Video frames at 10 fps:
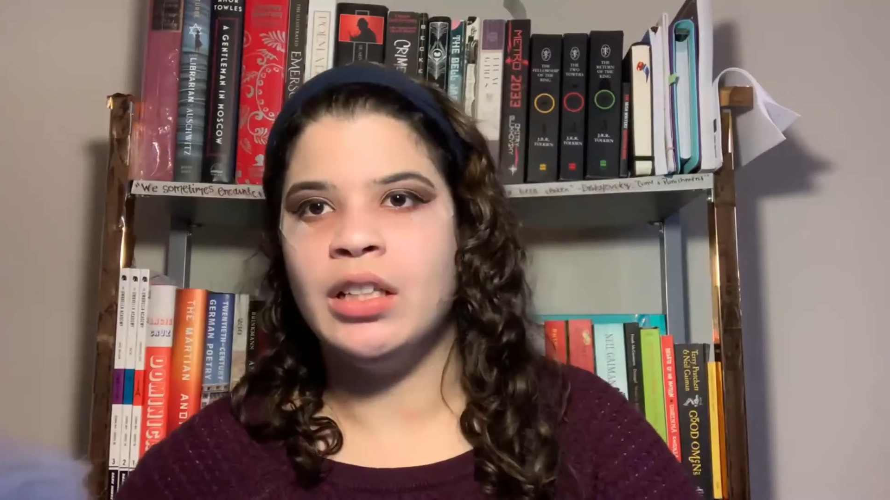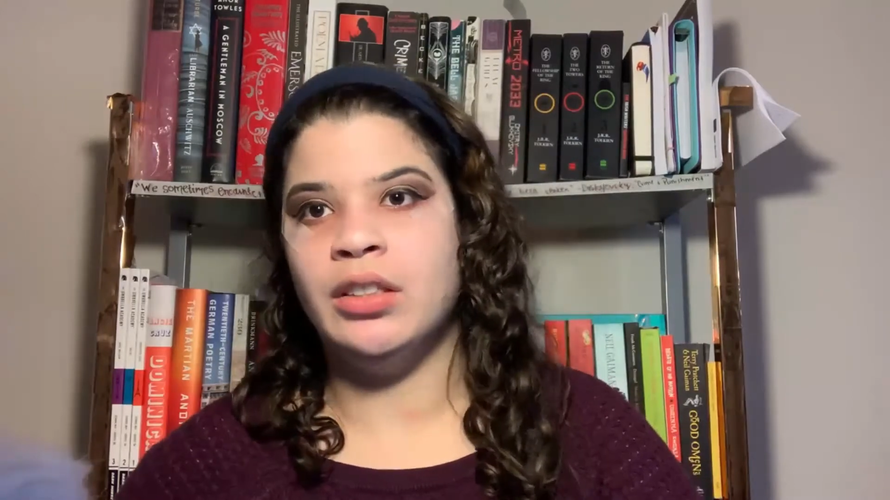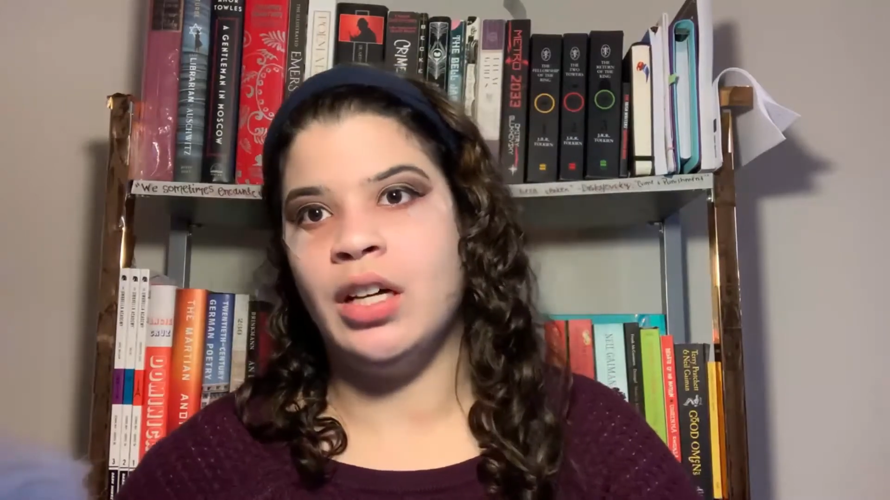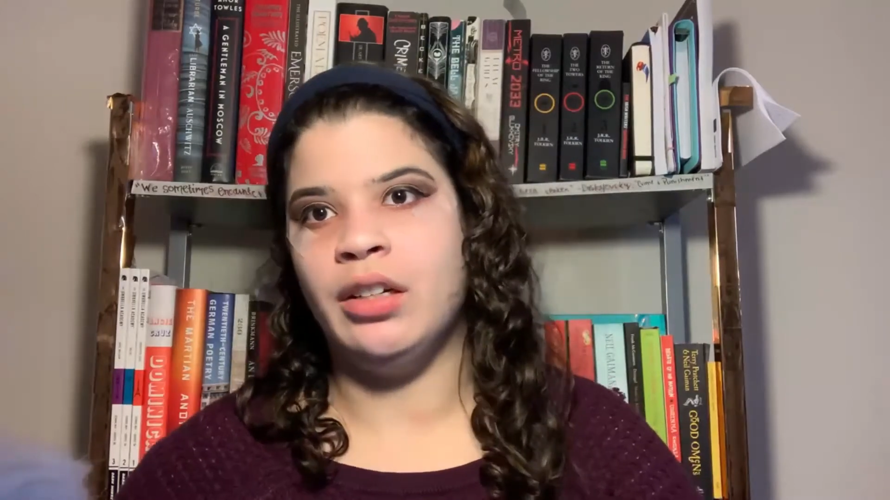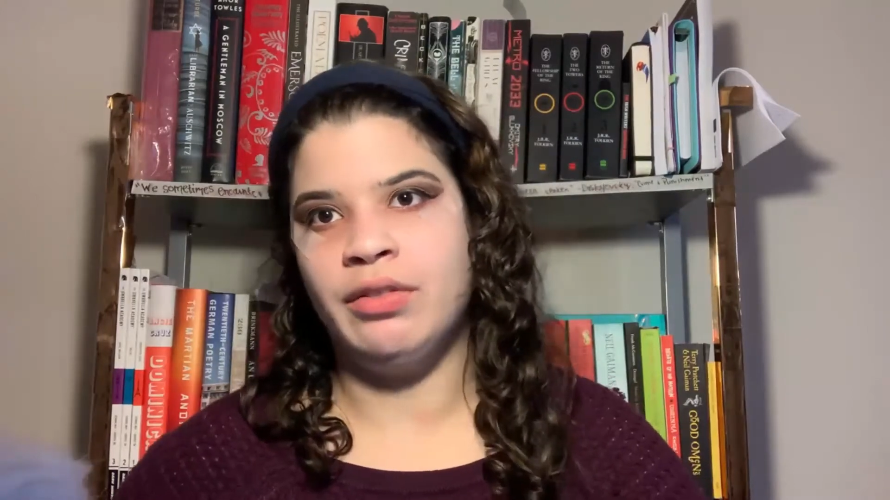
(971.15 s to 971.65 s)
a
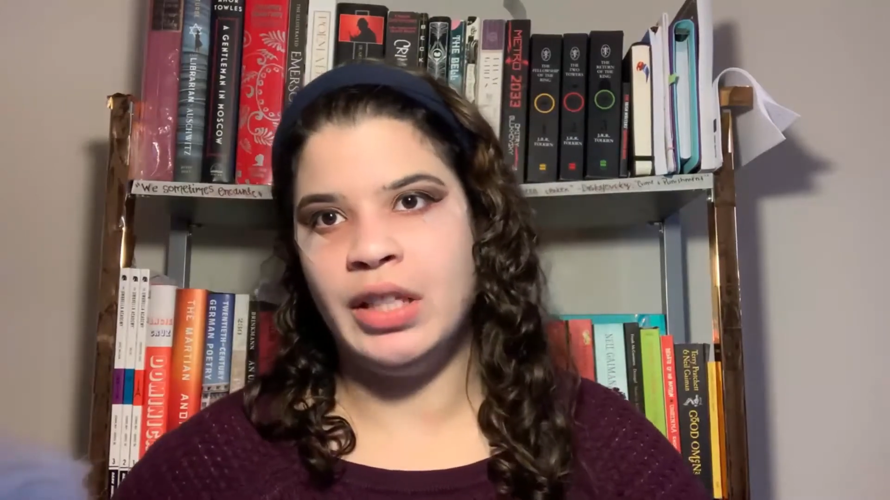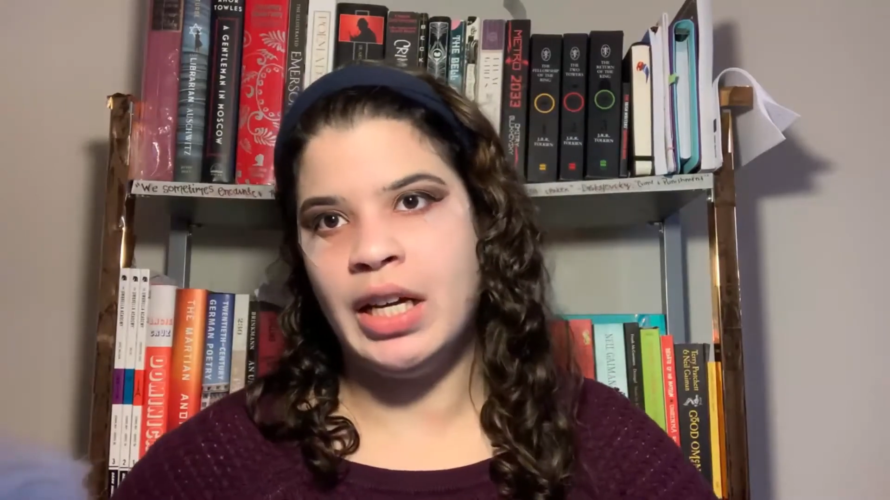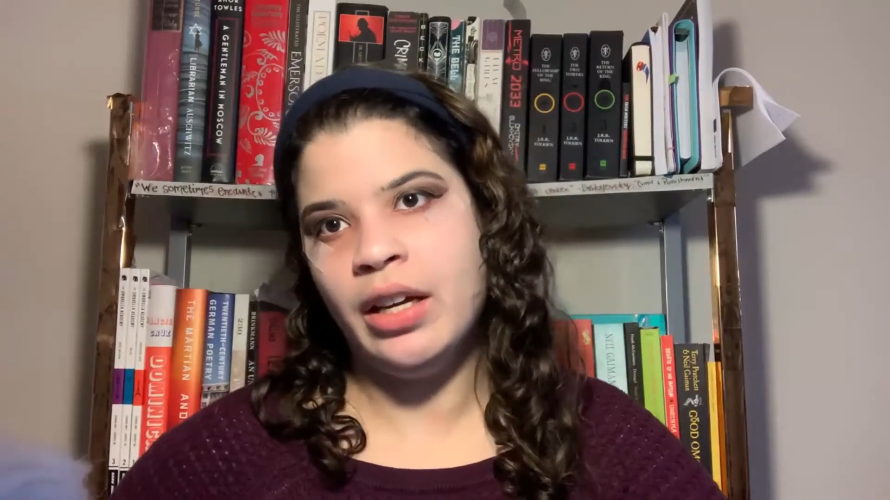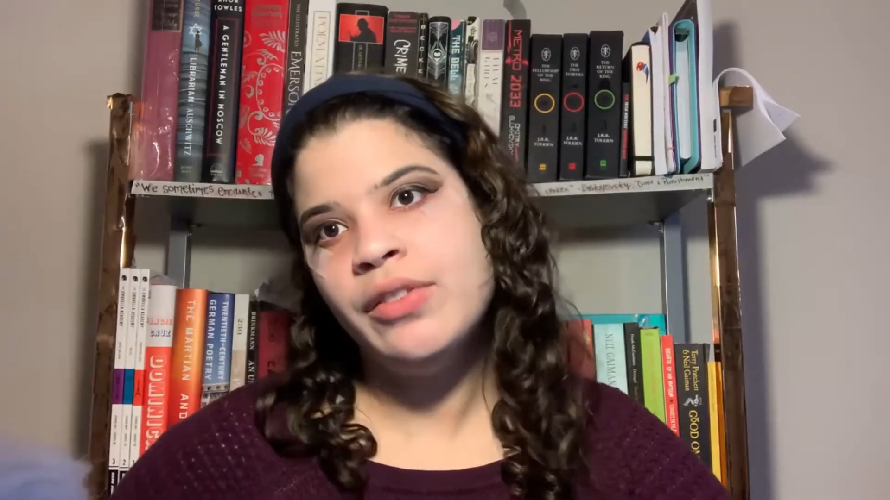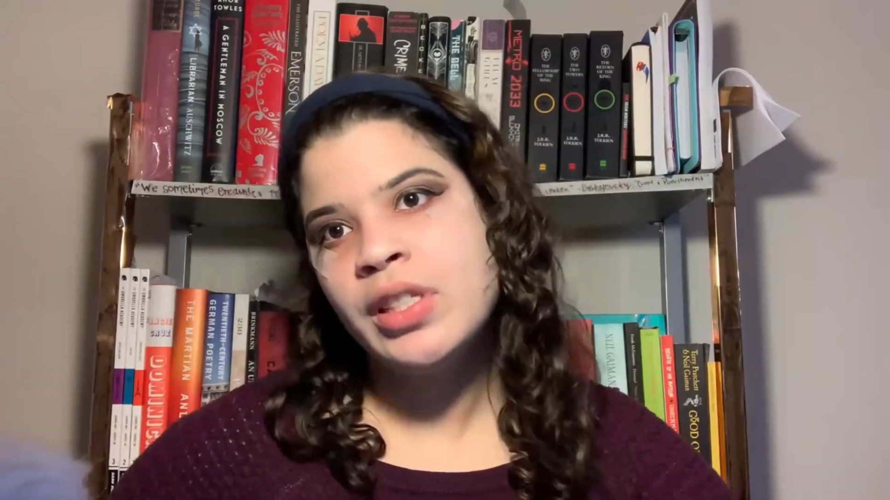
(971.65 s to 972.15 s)
lot of
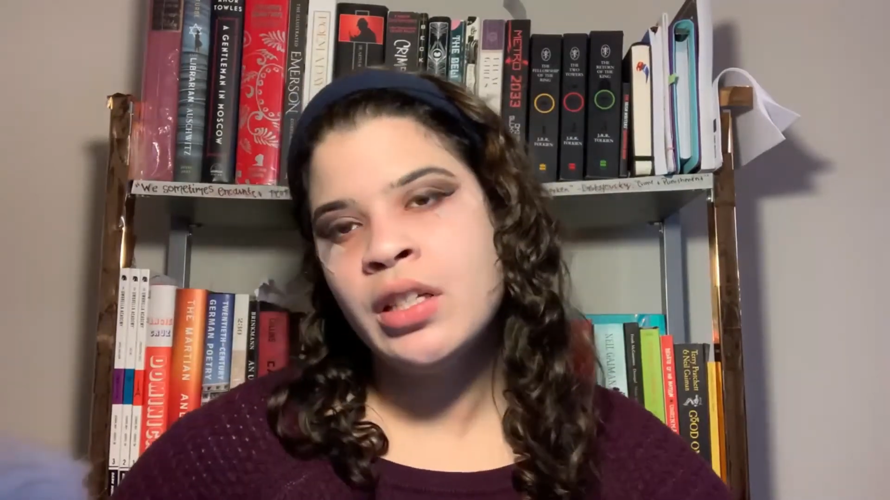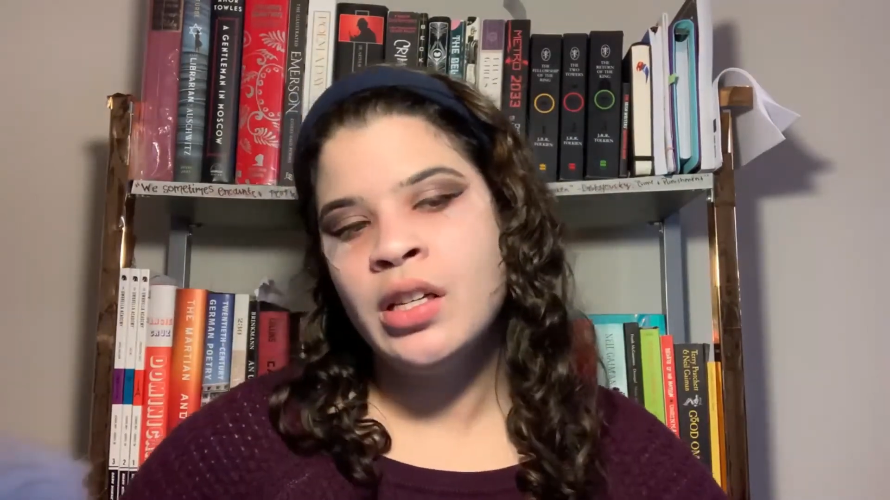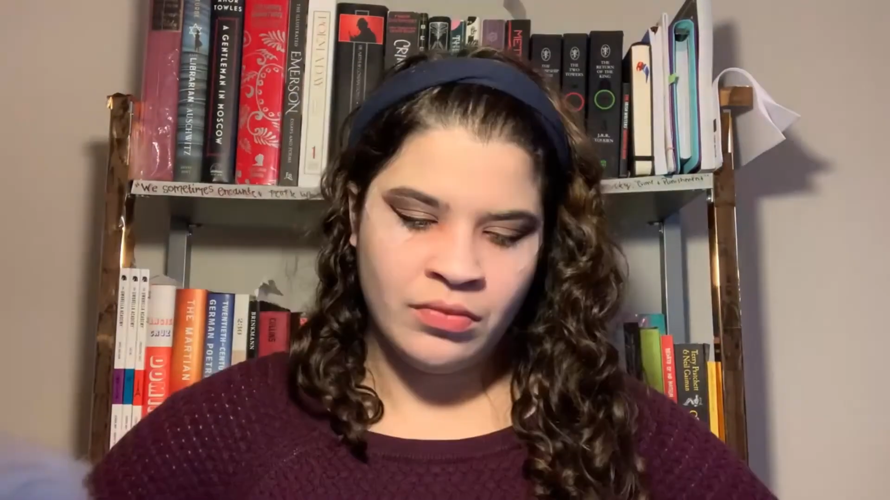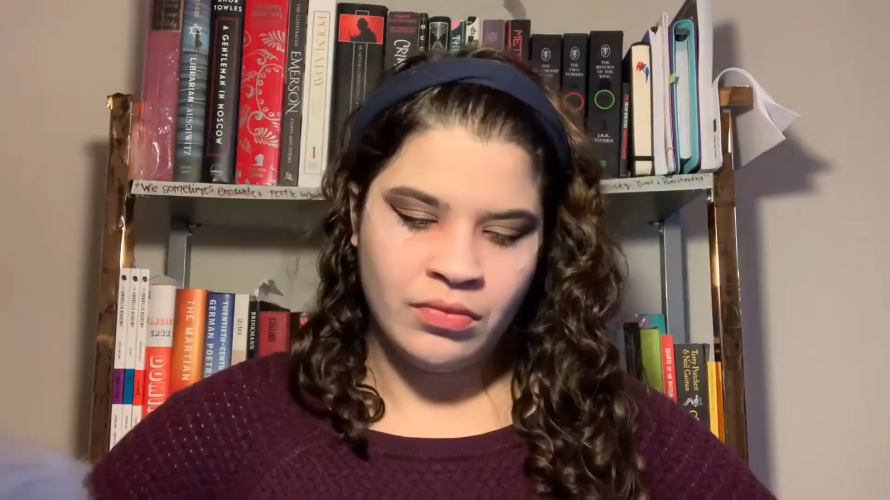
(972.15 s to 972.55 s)
lives.